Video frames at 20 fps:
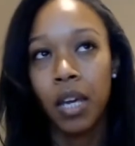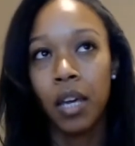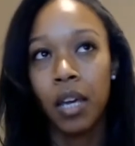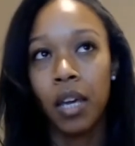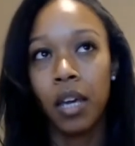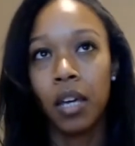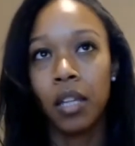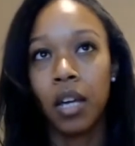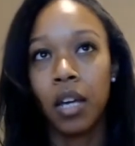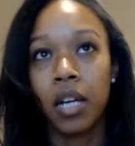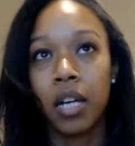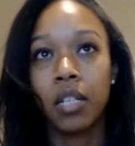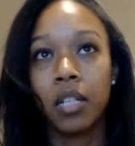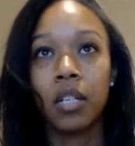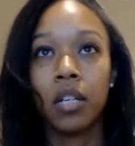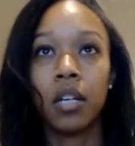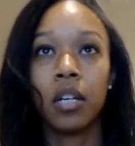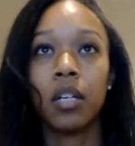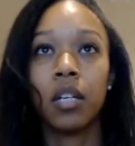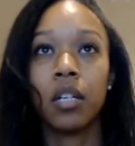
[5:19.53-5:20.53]
and the
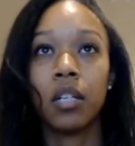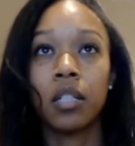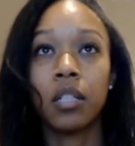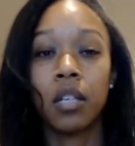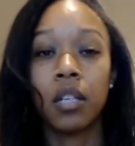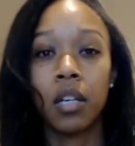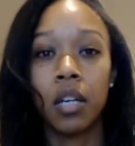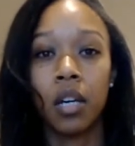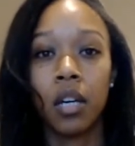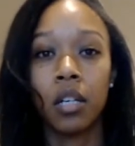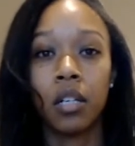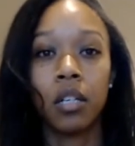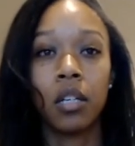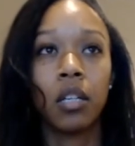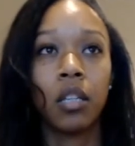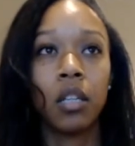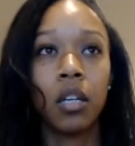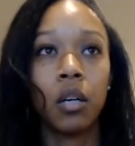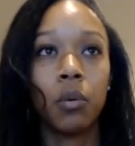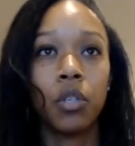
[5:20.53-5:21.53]
idea is, again,
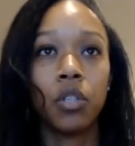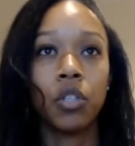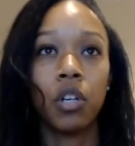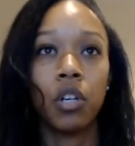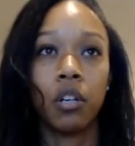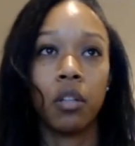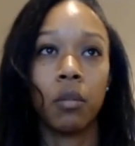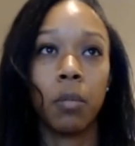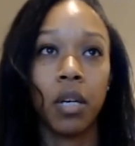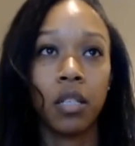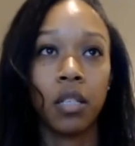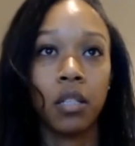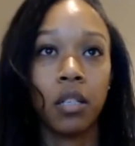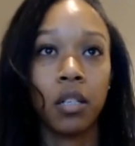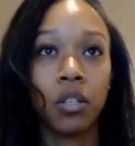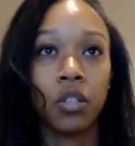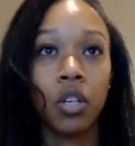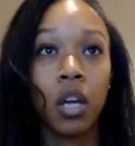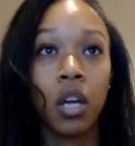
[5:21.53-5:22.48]
that we share the message